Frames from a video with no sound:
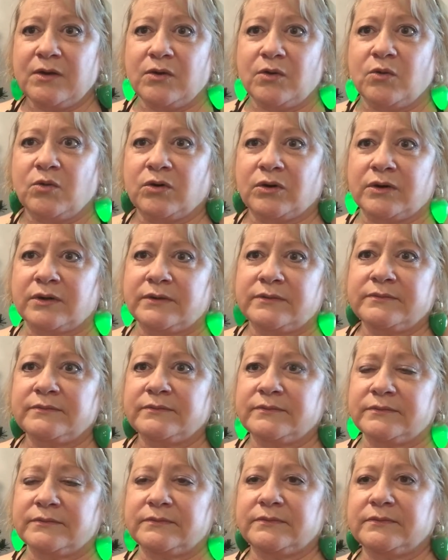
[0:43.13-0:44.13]
or
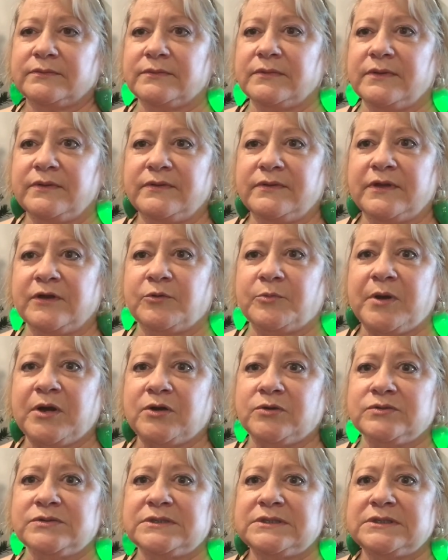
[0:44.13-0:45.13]
their
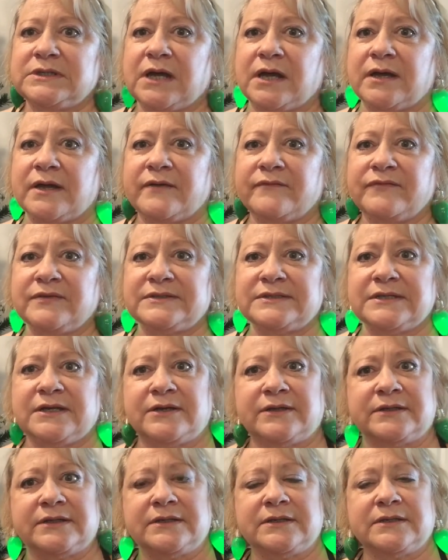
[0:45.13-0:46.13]
post if it's
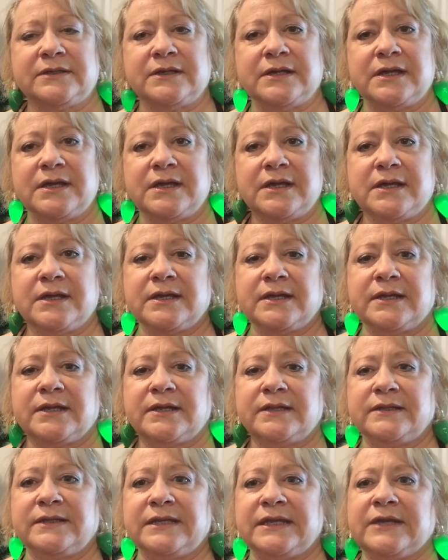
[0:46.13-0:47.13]
on
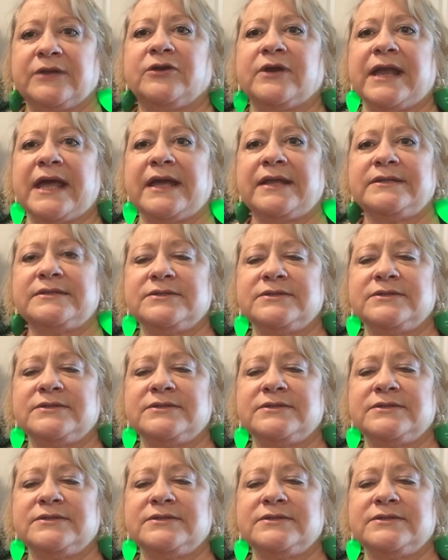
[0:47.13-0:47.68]
the internet.